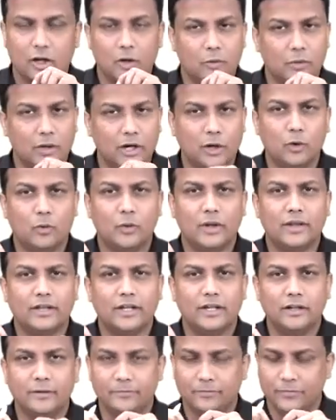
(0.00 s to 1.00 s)
We will do one
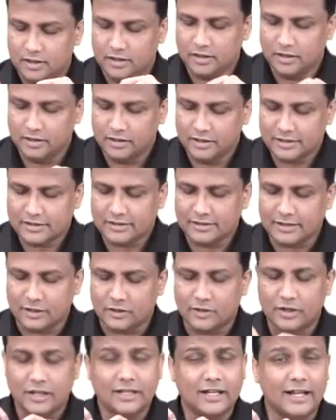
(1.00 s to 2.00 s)
thing. Uh, this is
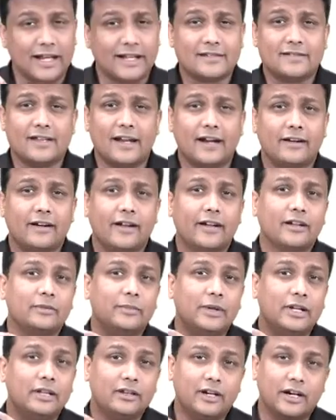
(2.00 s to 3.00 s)
actually the exact
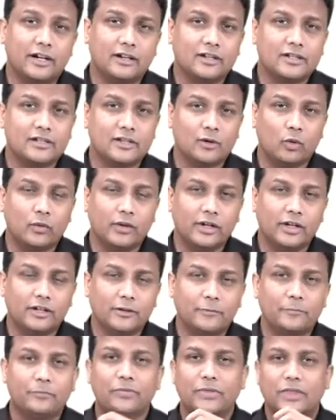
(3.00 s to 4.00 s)
diagram in the atlas over
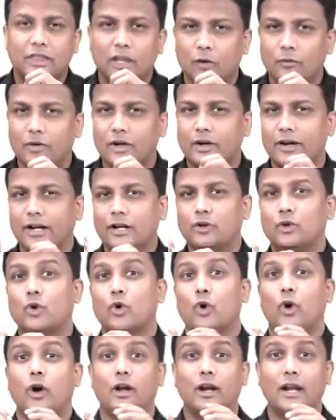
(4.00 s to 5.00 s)
here. Now we will try to
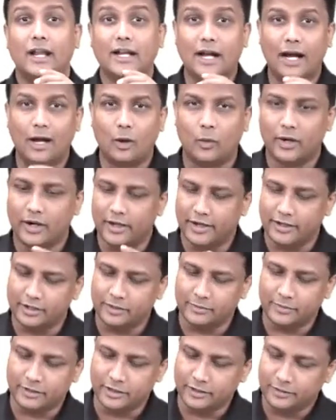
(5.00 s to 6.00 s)
draw like our
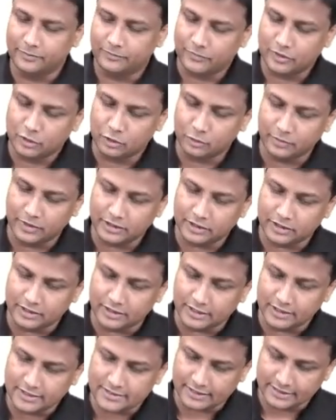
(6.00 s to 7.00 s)
diagram here to make the
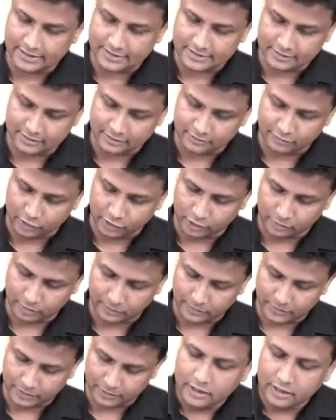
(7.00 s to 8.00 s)
things easier for you
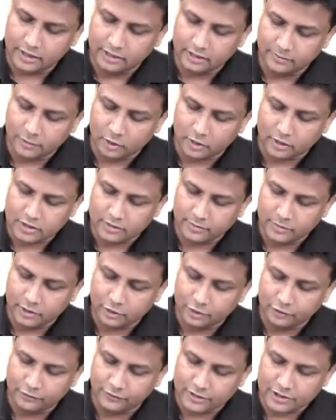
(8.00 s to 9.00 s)
people. In the proximal
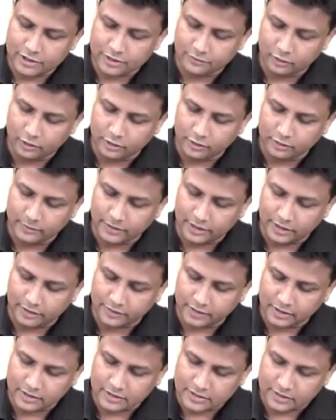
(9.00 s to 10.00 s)
row, first of all, you'll be
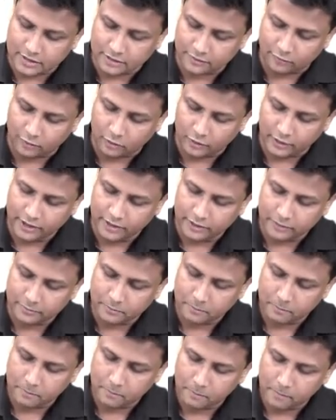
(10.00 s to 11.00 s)
having scaphoid,
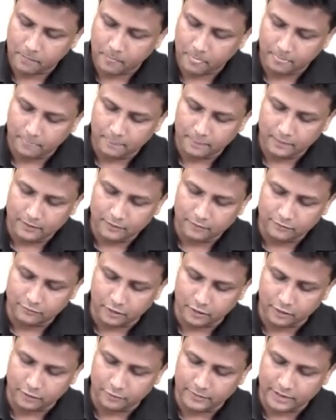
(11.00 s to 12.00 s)

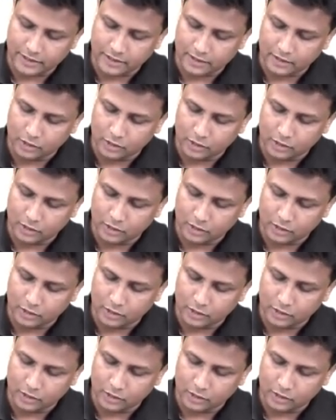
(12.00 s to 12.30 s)
followed by